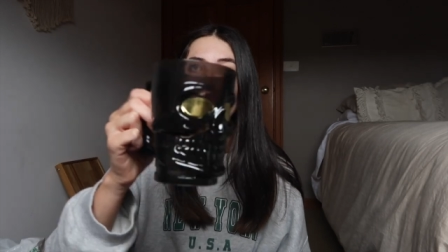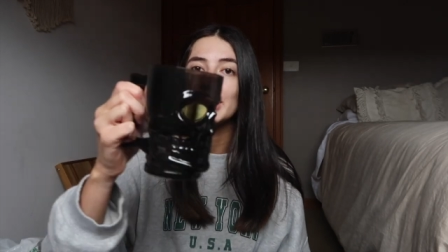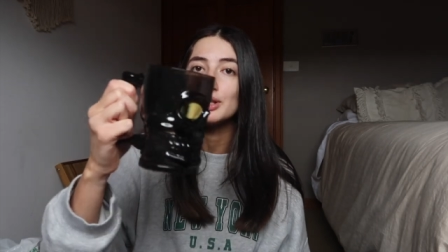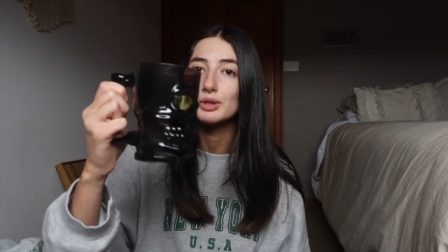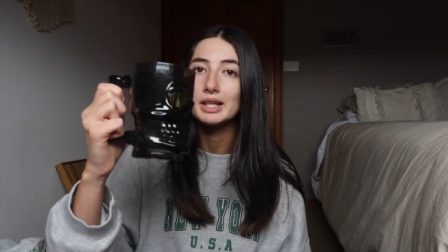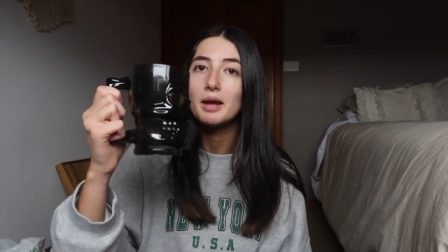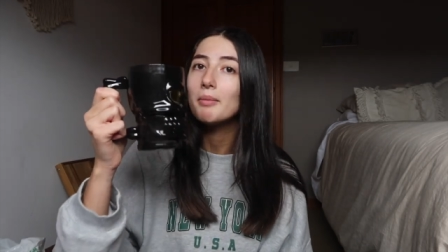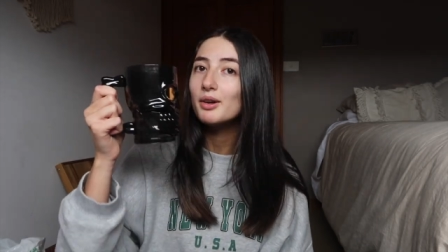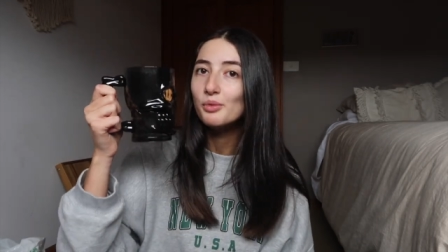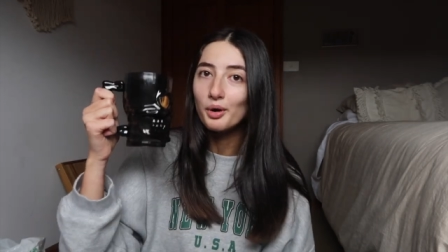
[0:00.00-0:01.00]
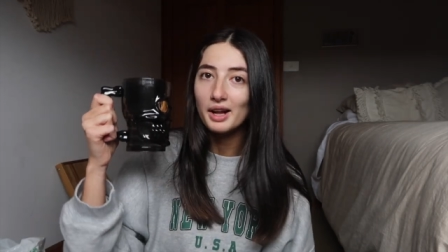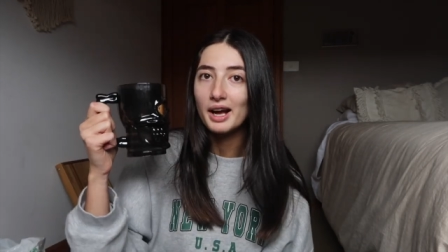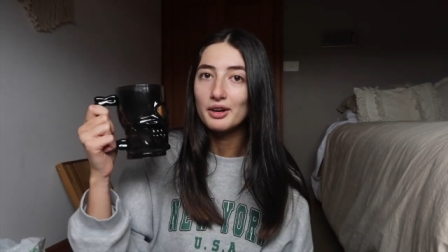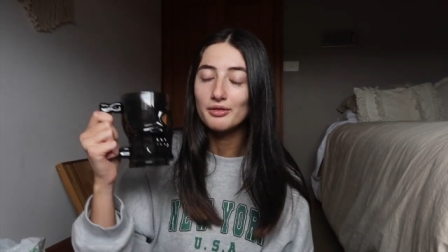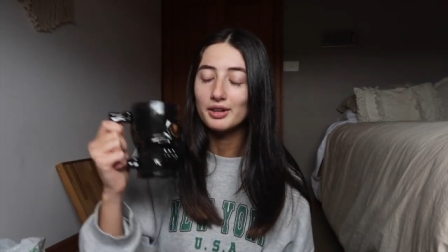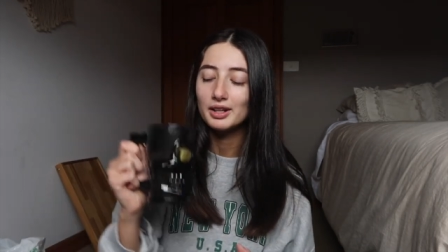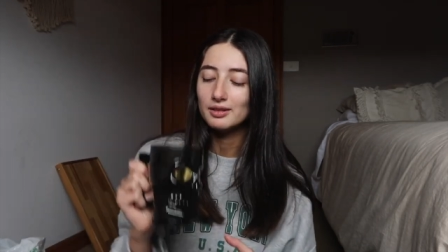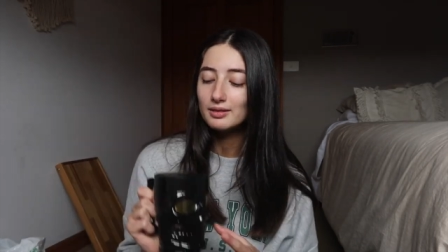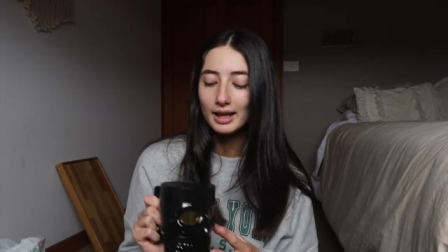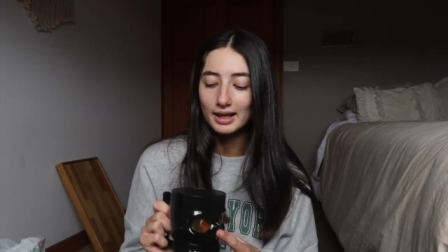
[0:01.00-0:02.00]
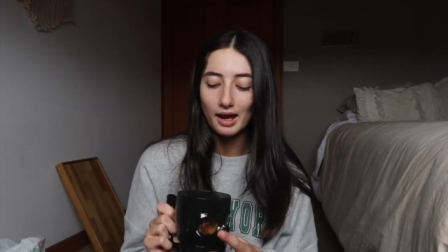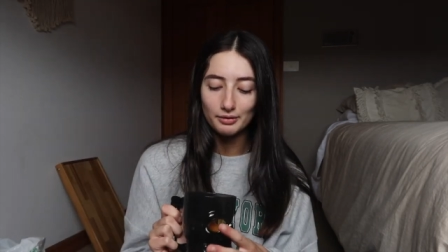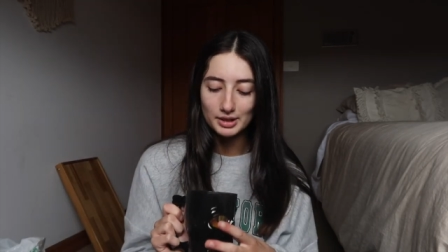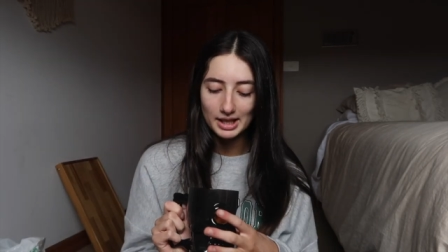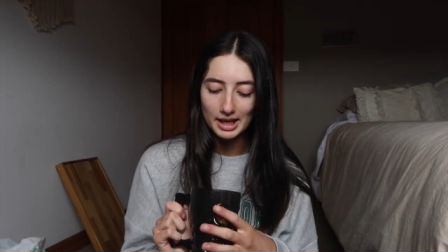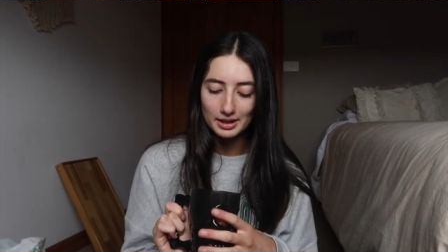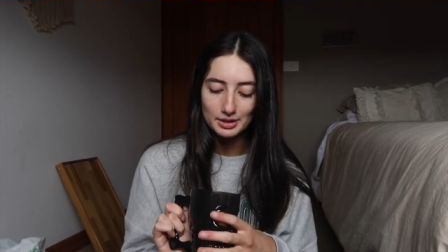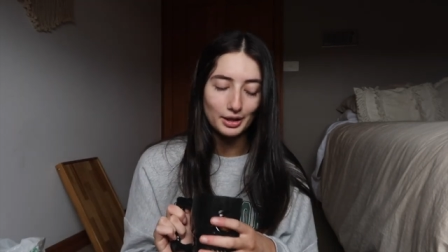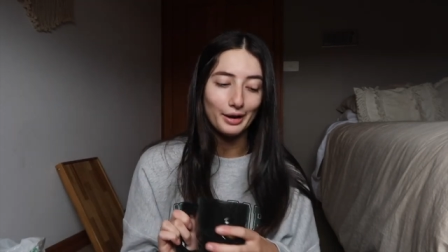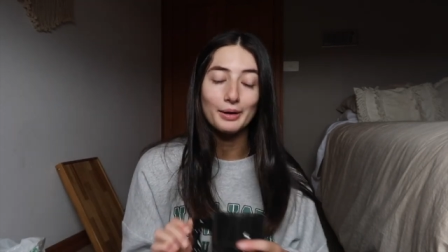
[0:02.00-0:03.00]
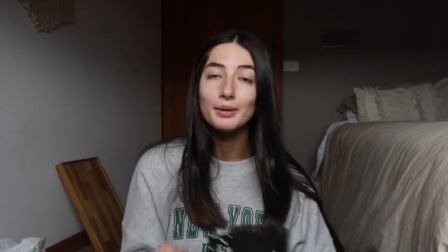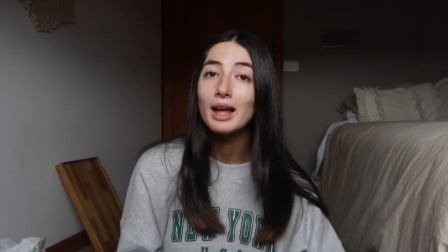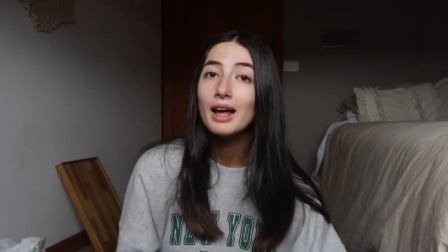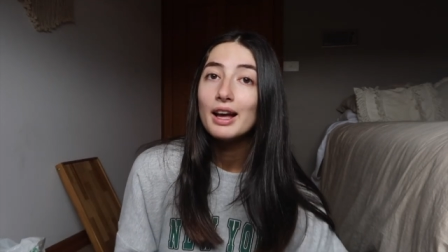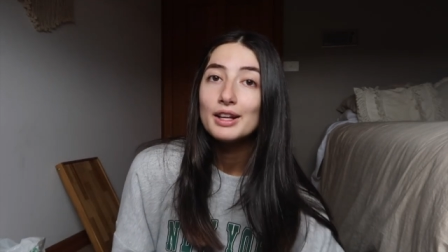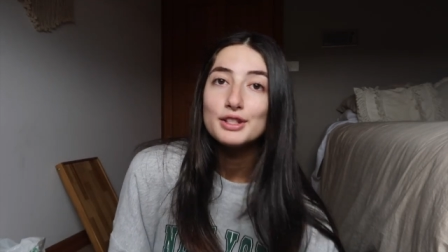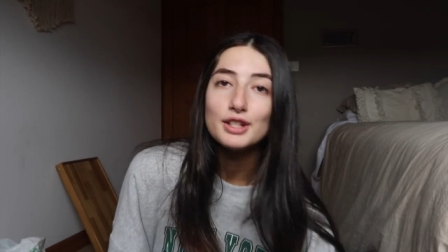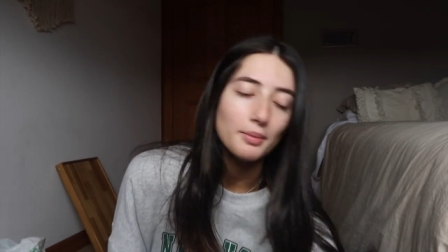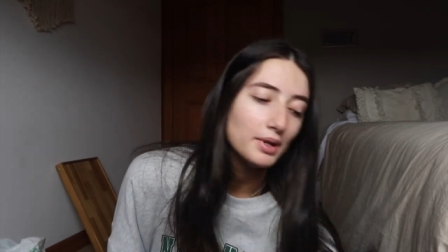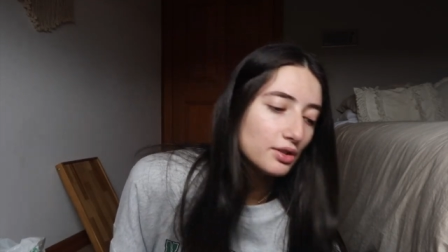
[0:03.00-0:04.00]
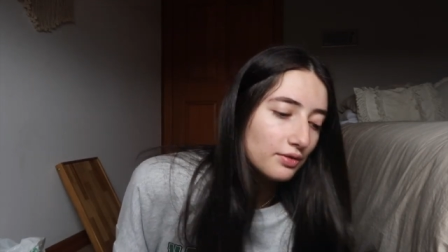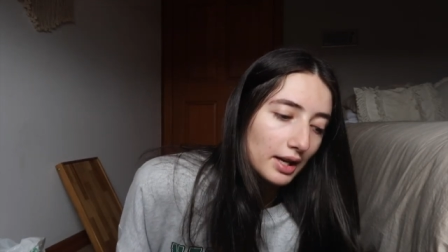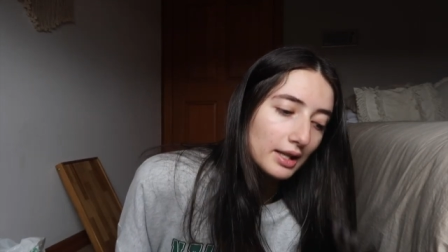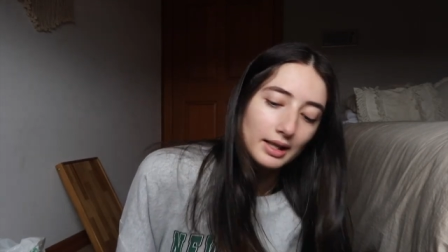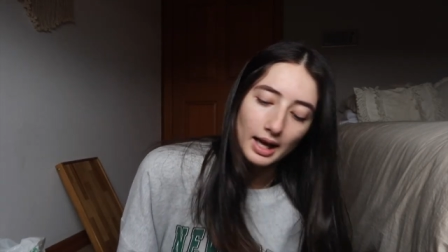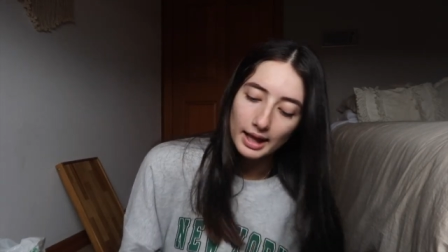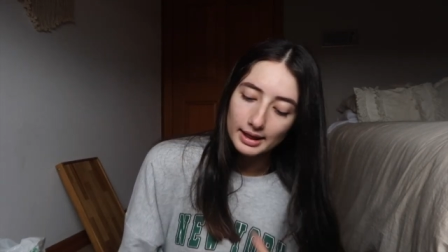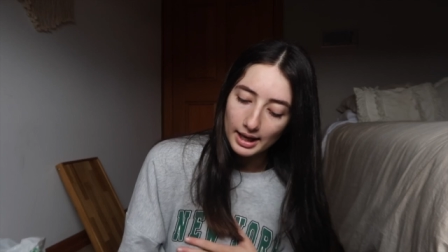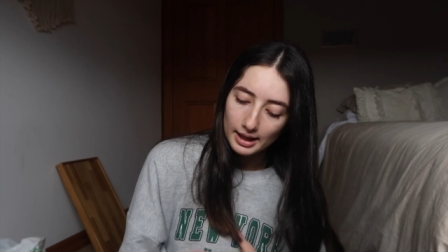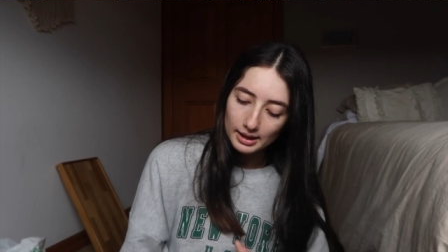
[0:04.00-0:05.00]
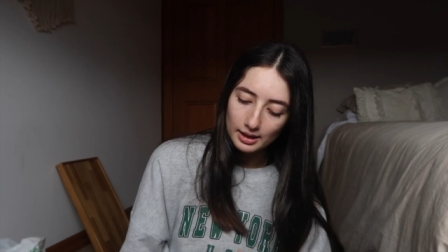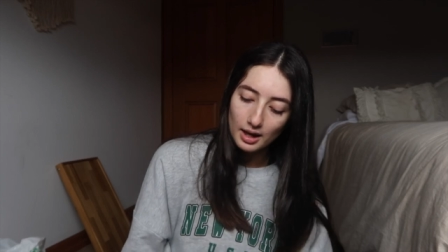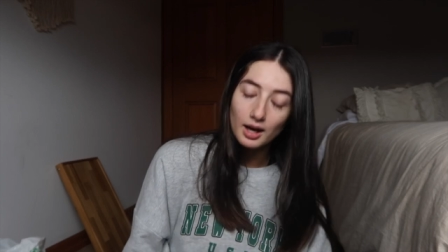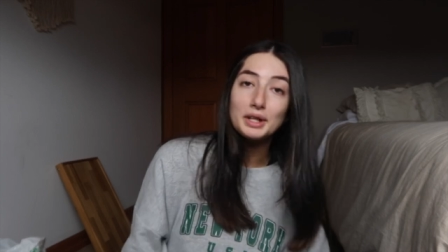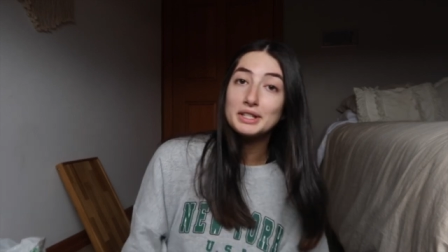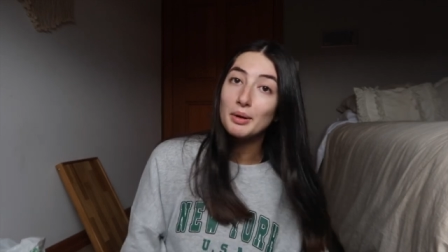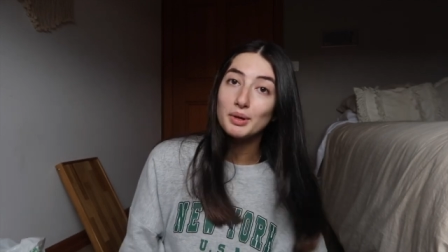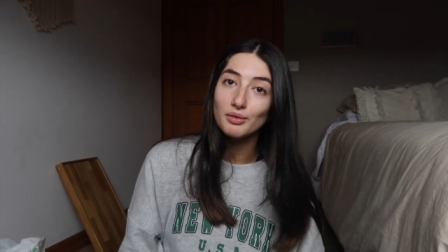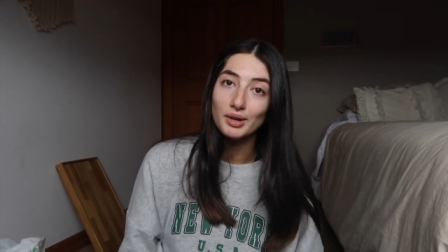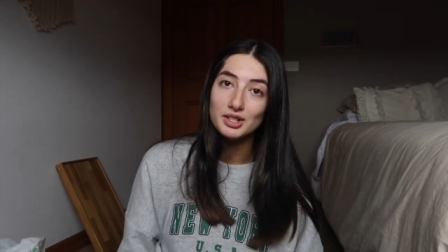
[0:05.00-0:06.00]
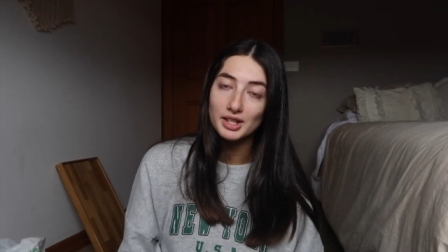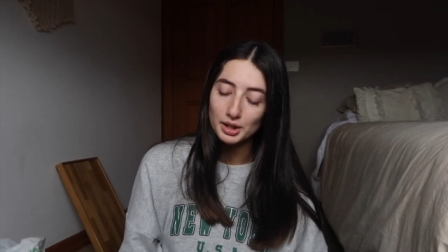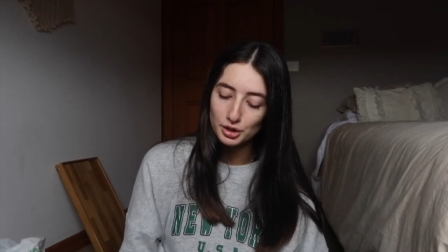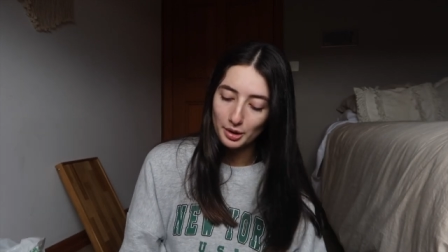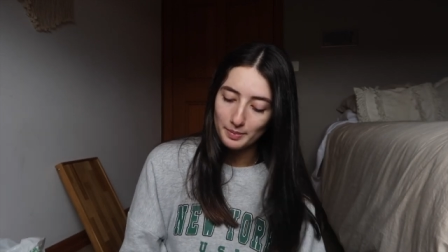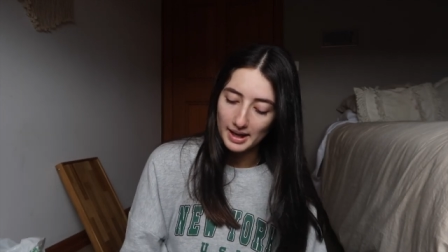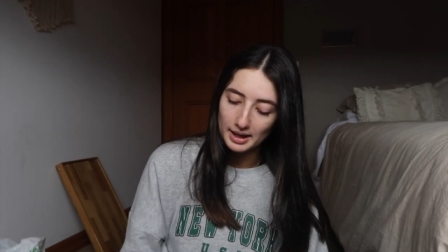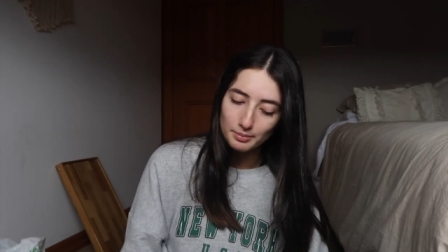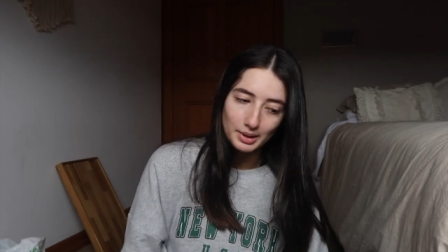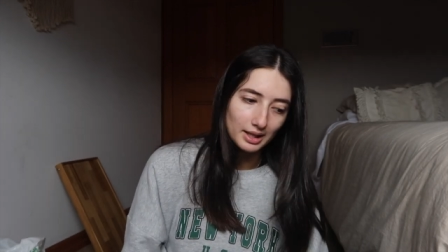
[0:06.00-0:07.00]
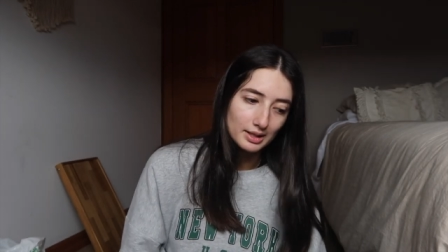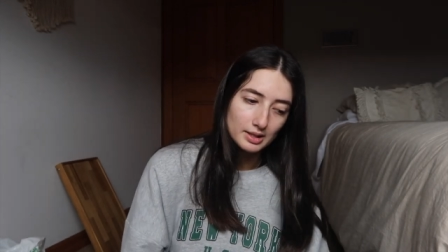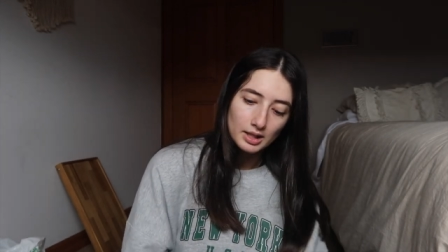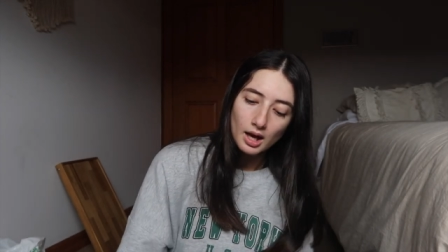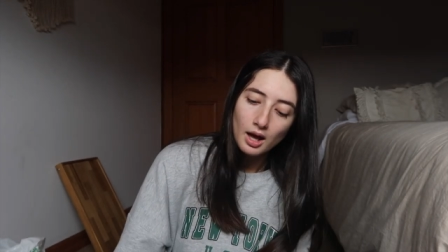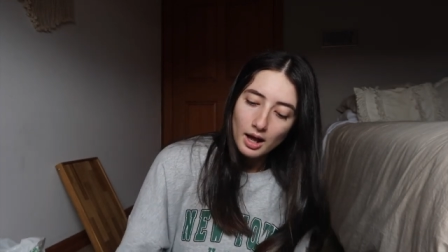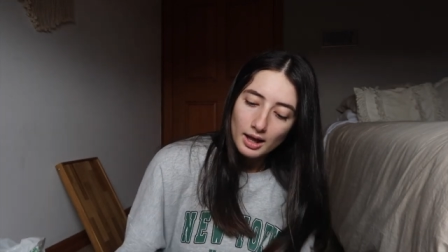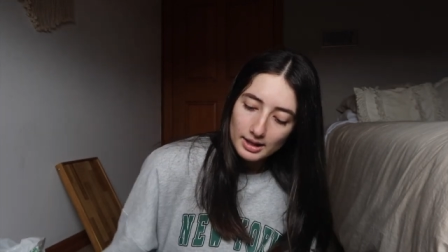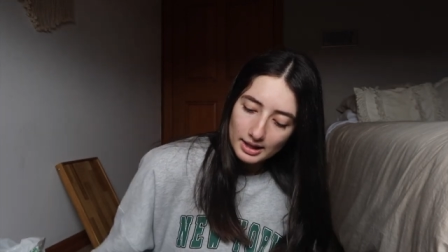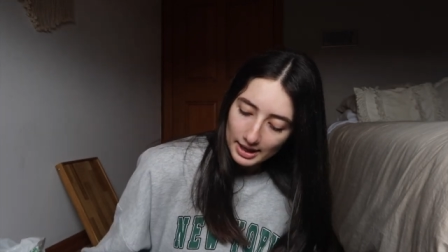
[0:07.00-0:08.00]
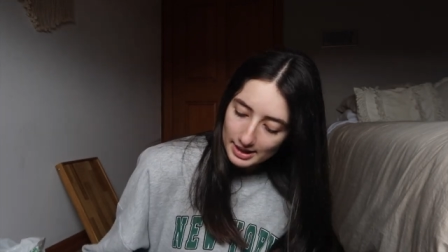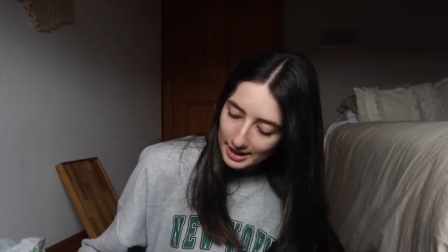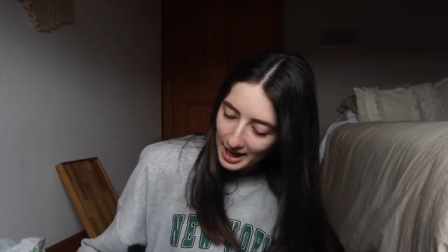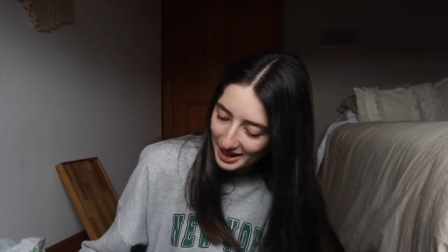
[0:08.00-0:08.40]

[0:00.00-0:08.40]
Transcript: I've been drinking my water out of it like every day. So, so much fun. And then I'll start with the reject shop then because the next thing